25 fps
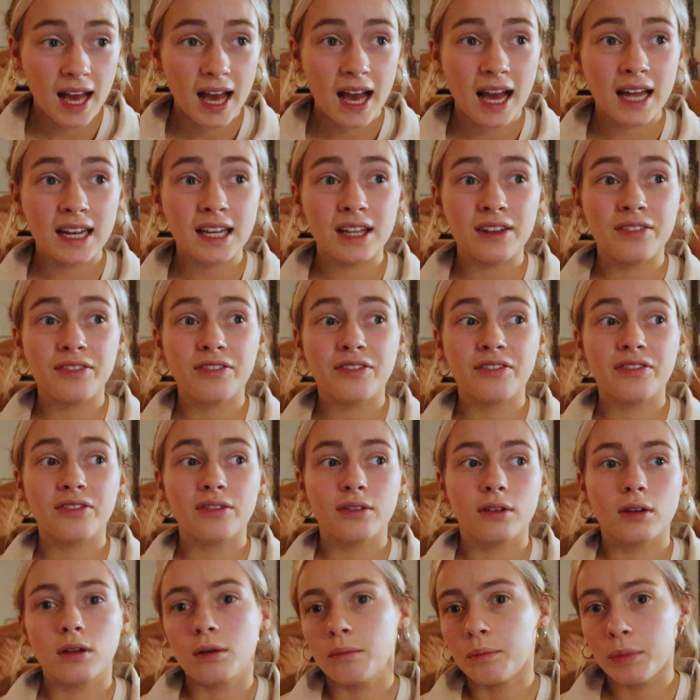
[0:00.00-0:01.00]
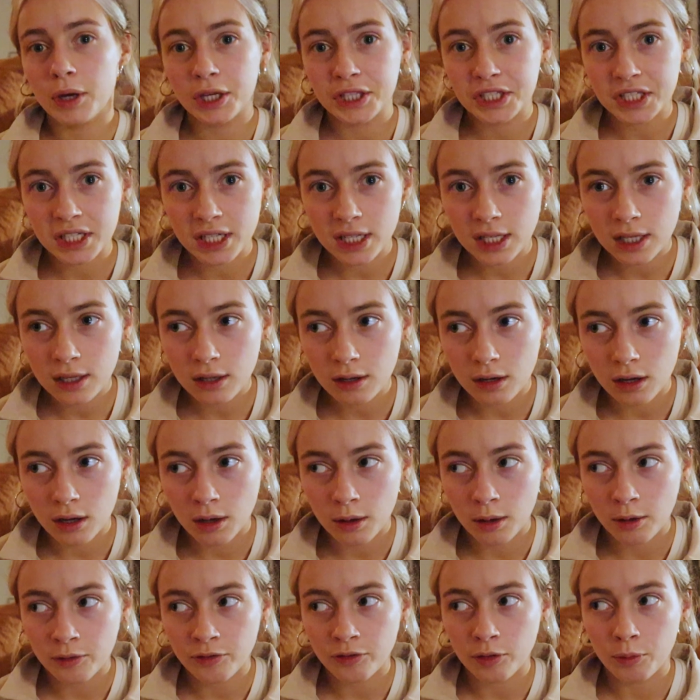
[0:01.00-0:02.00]
And if personally
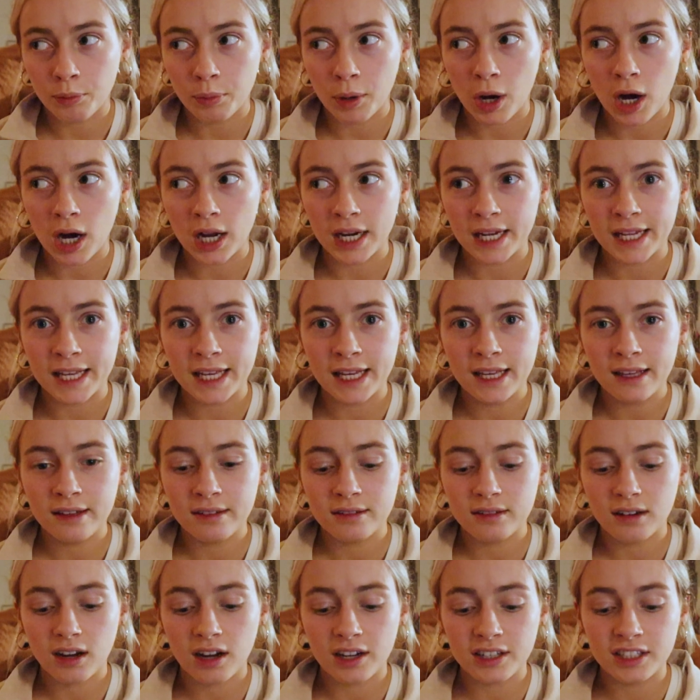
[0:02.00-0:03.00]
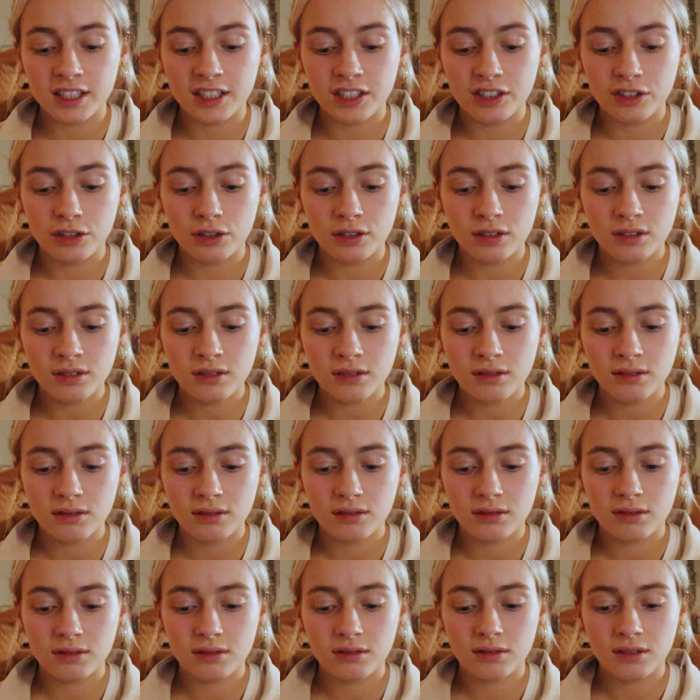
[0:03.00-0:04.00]
for BALI, I couldn't
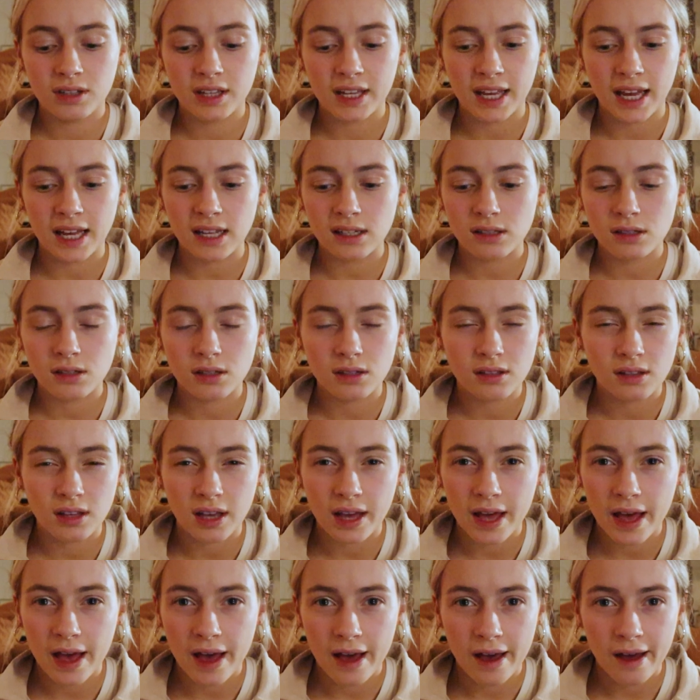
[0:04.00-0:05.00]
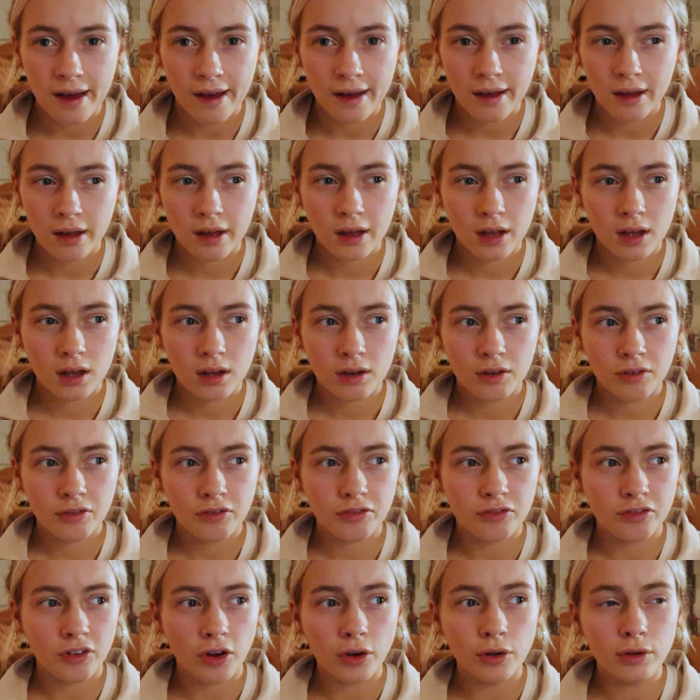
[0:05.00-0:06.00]
get to their
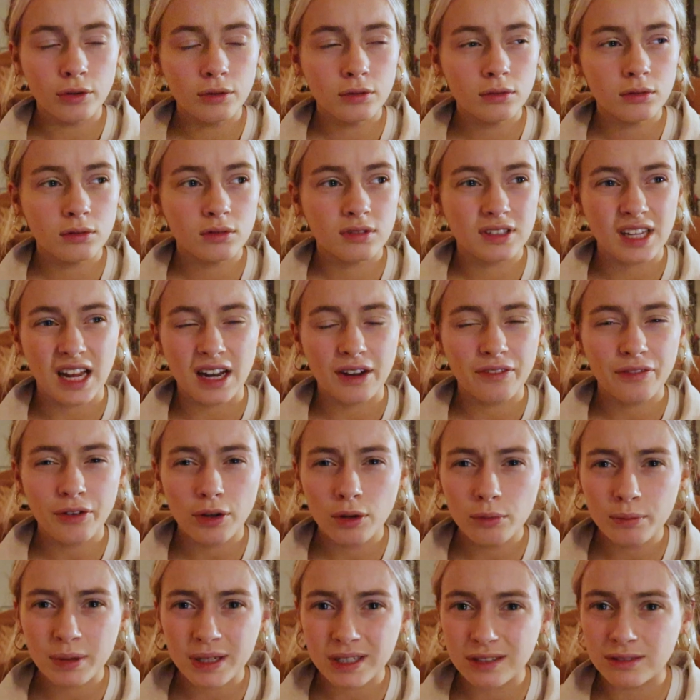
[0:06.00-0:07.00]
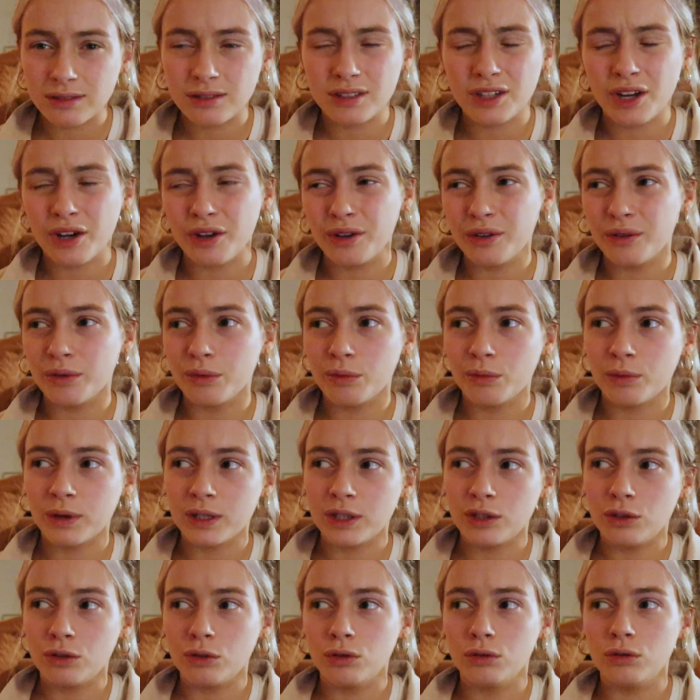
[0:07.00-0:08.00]
telephone, because you know
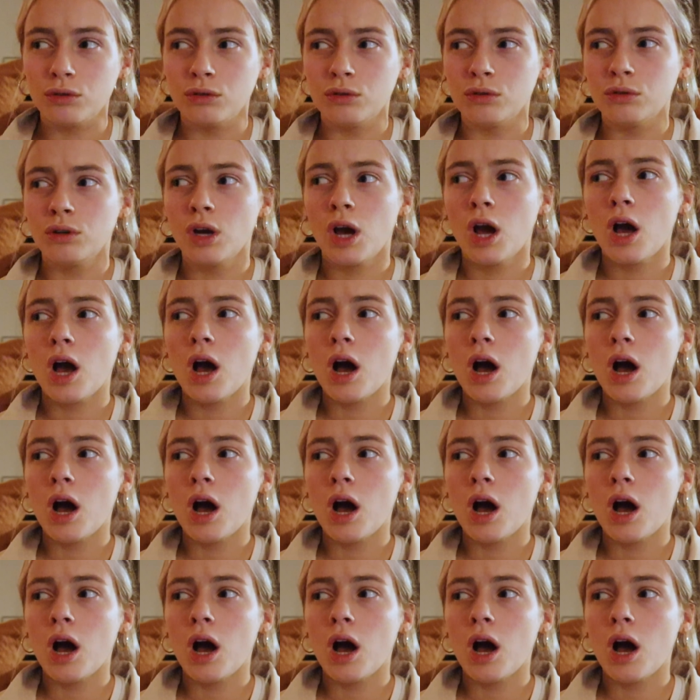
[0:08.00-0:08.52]
when you